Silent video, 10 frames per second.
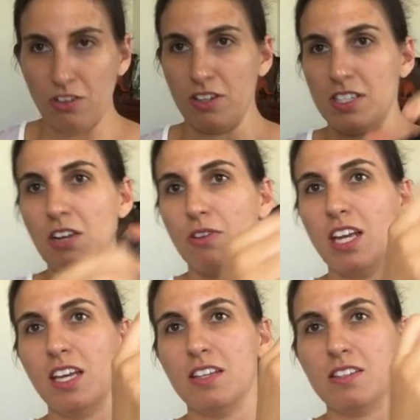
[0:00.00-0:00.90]
You got
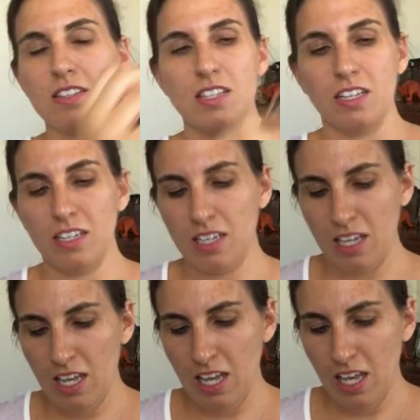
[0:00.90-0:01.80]
D-rings,
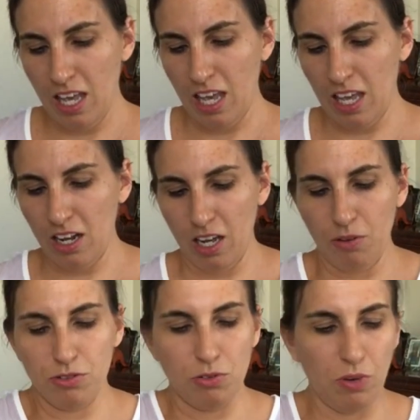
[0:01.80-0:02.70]
and
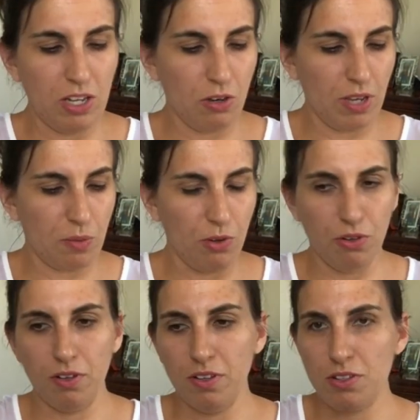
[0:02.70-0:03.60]
I will do one quick
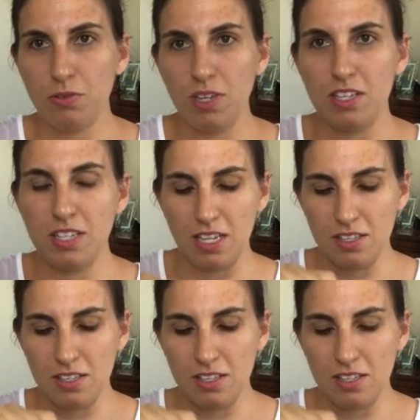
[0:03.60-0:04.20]
more squiz